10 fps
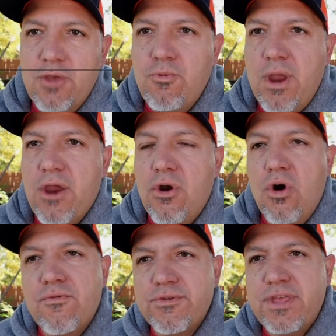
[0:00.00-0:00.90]
where
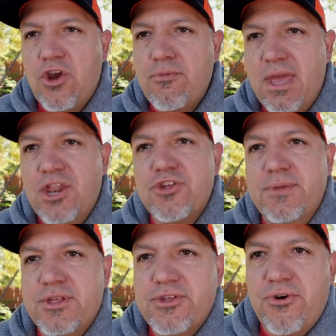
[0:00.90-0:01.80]
over-the-air
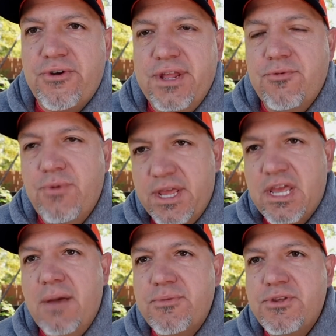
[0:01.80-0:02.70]
management started when it
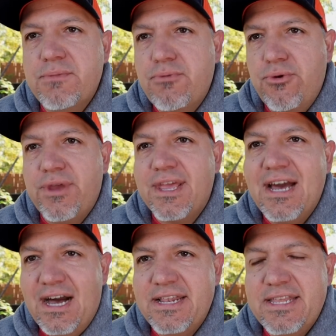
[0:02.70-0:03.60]
comes to deploying
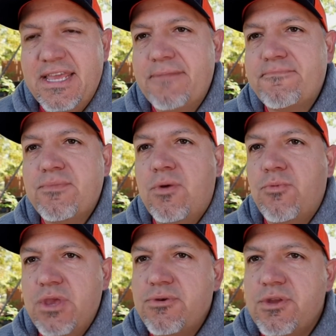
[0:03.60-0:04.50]
content.
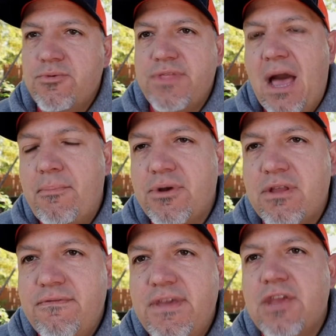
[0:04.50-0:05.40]
We used it with Apple
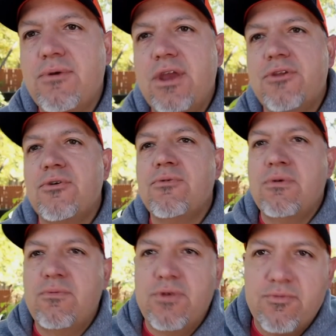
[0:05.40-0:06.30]
Configurator,
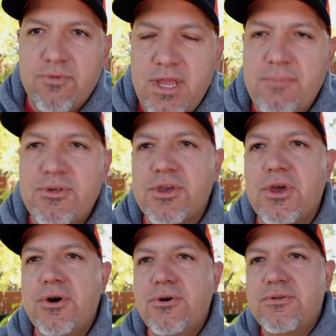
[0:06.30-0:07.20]
with redemption
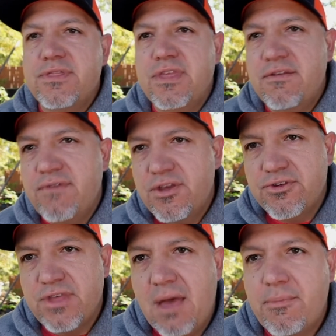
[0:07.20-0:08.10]
codes, and then
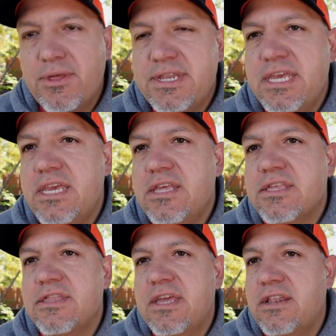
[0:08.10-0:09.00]
eventually Apple IDs,
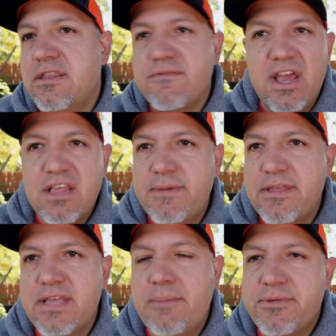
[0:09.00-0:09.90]
and then
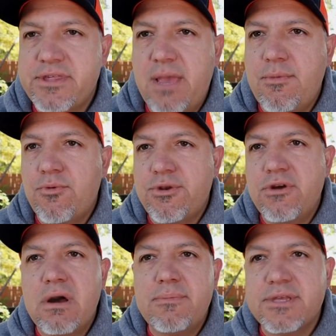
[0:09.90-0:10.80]
device-based app assignment where
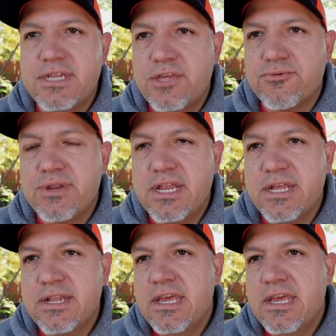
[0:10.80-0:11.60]
no Apple IDs were needed.